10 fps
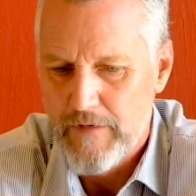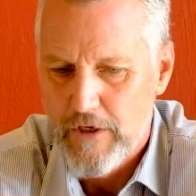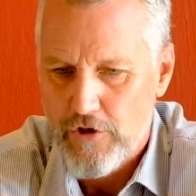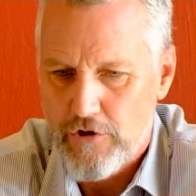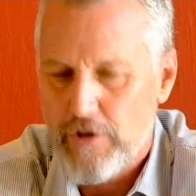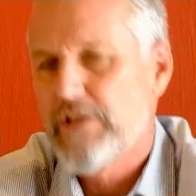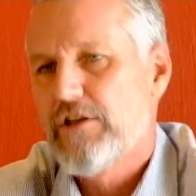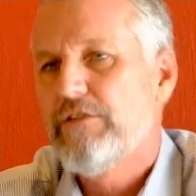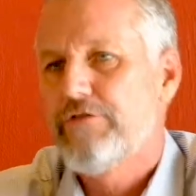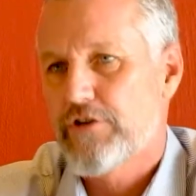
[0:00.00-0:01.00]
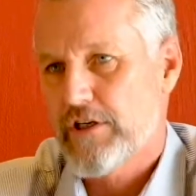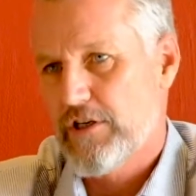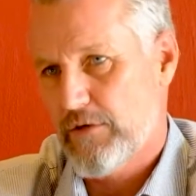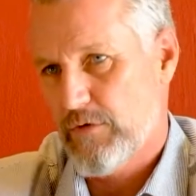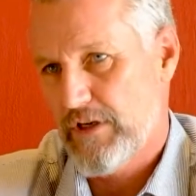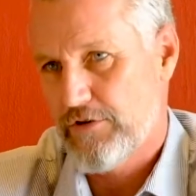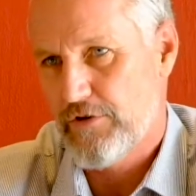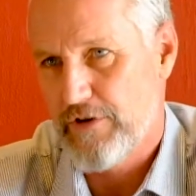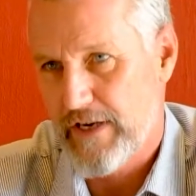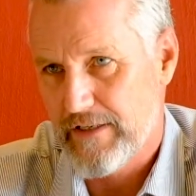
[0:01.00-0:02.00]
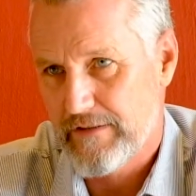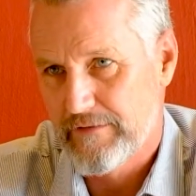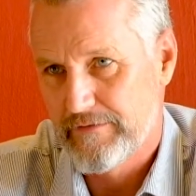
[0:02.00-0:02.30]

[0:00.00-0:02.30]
So there's an infrastructure that one has to create.